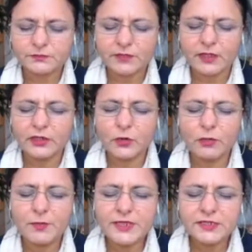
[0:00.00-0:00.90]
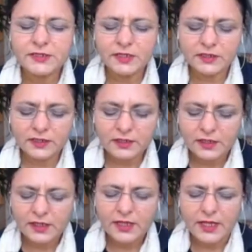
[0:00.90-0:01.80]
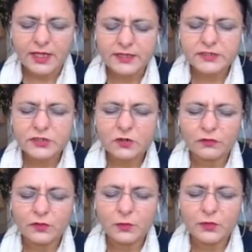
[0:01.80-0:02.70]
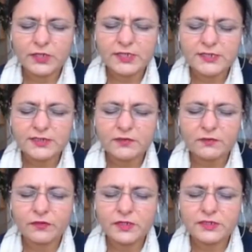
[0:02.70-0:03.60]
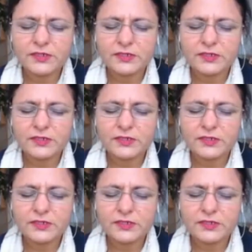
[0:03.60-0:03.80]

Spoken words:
You know, we mentioned that the energy of the body is different